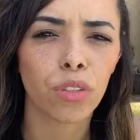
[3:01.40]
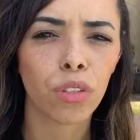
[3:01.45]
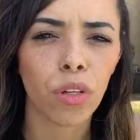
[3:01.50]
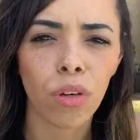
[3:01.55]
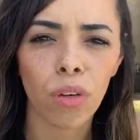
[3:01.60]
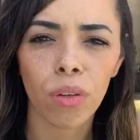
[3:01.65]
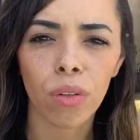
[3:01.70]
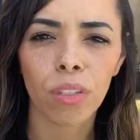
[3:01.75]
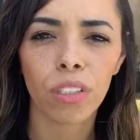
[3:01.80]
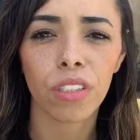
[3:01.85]

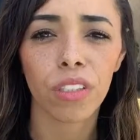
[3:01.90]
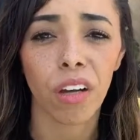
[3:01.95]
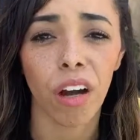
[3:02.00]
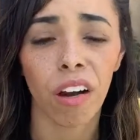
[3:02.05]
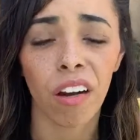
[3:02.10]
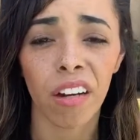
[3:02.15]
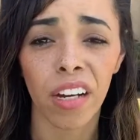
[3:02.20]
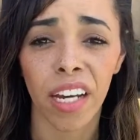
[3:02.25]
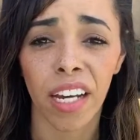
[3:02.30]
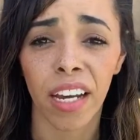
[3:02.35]
so
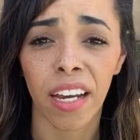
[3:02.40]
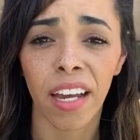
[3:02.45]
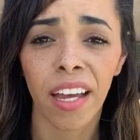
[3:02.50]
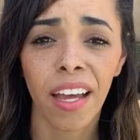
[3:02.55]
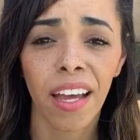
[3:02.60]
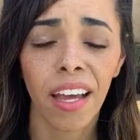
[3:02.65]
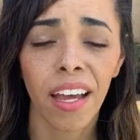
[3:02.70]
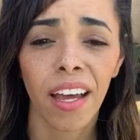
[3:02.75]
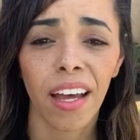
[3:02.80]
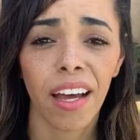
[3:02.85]
sorry.
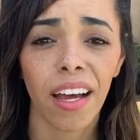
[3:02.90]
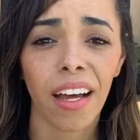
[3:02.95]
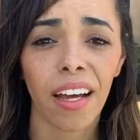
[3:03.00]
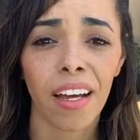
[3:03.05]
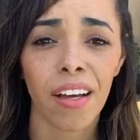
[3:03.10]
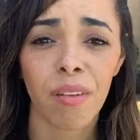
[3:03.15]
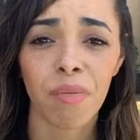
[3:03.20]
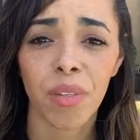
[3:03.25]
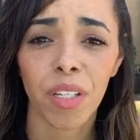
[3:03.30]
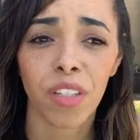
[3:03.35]

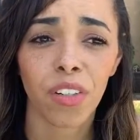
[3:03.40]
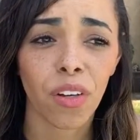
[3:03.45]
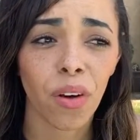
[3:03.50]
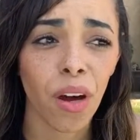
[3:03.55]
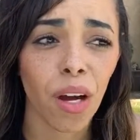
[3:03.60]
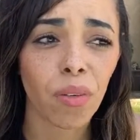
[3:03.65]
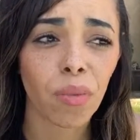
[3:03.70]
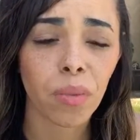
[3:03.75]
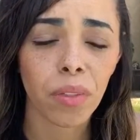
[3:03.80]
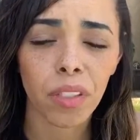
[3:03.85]
You know,
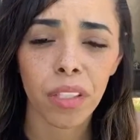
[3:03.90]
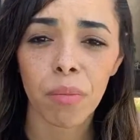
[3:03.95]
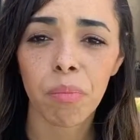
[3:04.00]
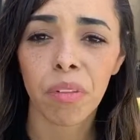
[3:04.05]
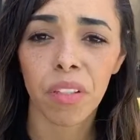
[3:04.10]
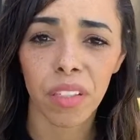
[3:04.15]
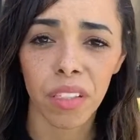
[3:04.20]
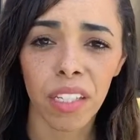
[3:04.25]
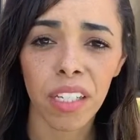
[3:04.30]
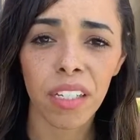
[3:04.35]
I really
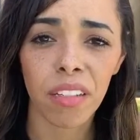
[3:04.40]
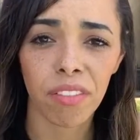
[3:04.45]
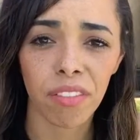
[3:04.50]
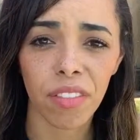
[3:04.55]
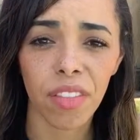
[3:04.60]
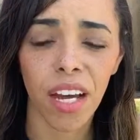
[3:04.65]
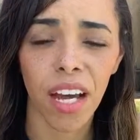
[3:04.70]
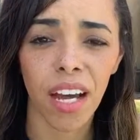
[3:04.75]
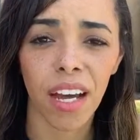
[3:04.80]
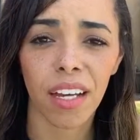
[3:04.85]
believe
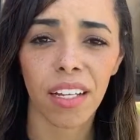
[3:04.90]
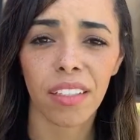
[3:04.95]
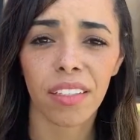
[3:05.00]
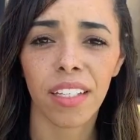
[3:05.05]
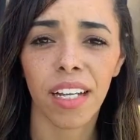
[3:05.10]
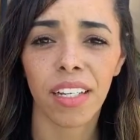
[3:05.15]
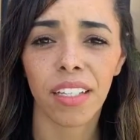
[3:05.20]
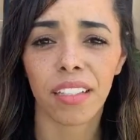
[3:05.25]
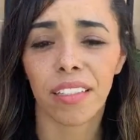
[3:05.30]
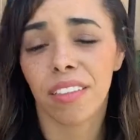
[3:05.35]
that
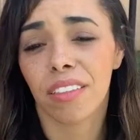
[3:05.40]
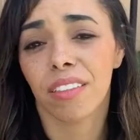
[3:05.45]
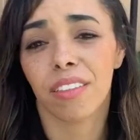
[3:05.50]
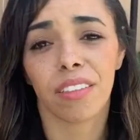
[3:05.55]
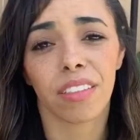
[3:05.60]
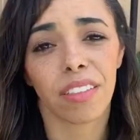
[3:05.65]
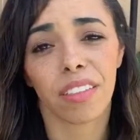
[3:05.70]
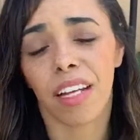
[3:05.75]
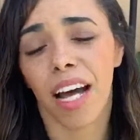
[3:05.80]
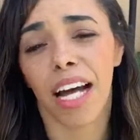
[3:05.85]

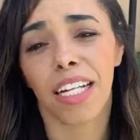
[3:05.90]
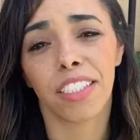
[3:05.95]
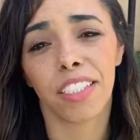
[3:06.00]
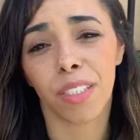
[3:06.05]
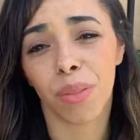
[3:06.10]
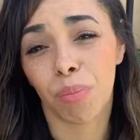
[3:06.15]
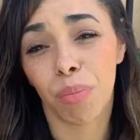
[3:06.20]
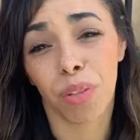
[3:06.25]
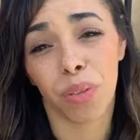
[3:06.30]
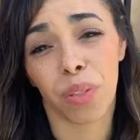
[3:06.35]
God
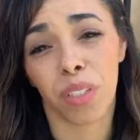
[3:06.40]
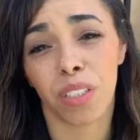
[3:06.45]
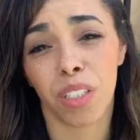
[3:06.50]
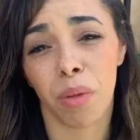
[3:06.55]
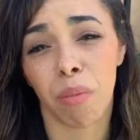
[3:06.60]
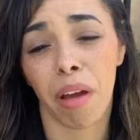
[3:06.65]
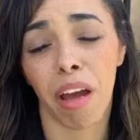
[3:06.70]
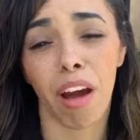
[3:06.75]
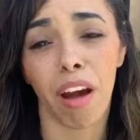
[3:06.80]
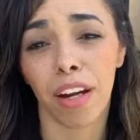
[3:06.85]
just put this
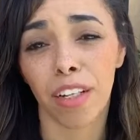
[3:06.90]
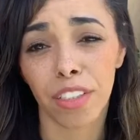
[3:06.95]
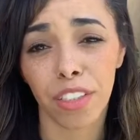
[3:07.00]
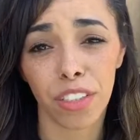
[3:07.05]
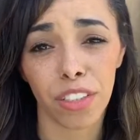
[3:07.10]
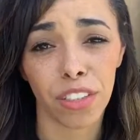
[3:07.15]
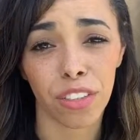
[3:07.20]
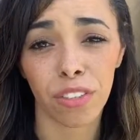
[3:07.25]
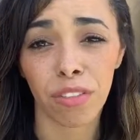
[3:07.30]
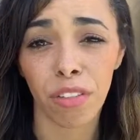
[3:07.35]
on my heart to
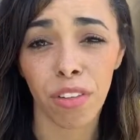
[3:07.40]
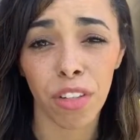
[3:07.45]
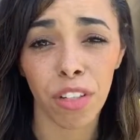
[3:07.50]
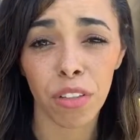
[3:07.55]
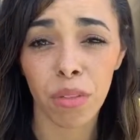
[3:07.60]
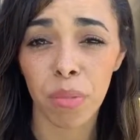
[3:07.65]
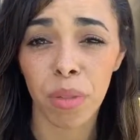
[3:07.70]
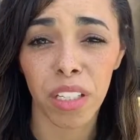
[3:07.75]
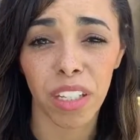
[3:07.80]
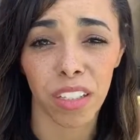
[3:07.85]
do for
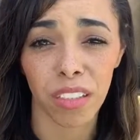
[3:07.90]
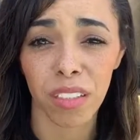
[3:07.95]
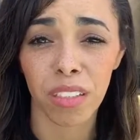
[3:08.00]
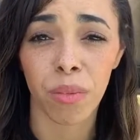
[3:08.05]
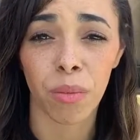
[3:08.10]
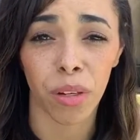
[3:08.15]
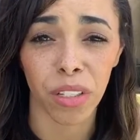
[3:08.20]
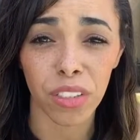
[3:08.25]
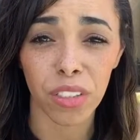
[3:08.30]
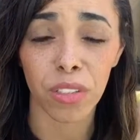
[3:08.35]
you because he
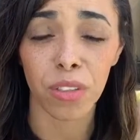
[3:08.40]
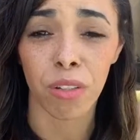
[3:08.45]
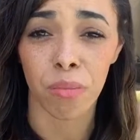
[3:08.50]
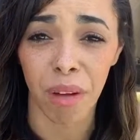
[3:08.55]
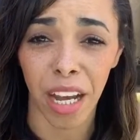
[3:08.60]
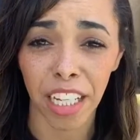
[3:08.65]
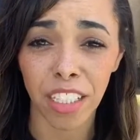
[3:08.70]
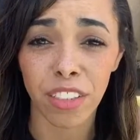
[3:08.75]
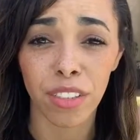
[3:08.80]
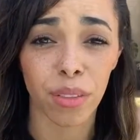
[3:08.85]
wants to
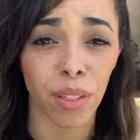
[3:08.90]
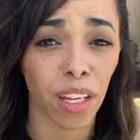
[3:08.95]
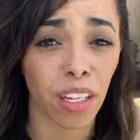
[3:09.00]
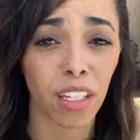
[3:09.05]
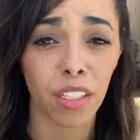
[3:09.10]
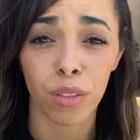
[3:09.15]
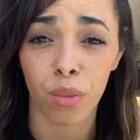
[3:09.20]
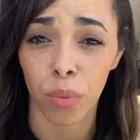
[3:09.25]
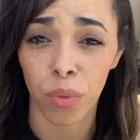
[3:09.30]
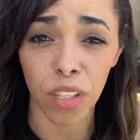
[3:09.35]
remind you that
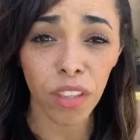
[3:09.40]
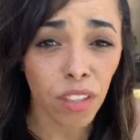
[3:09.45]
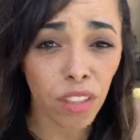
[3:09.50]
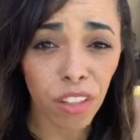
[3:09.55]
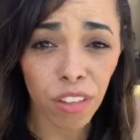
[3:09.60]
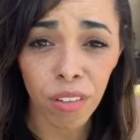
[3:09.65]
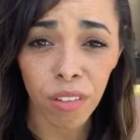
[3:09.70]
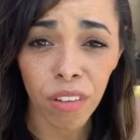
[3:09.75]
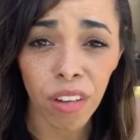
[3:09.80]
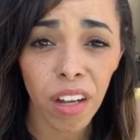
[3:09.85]
he's with
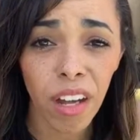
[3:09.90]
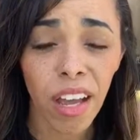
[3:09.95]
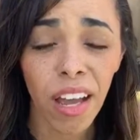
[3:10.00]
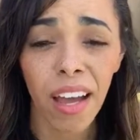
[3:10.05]
you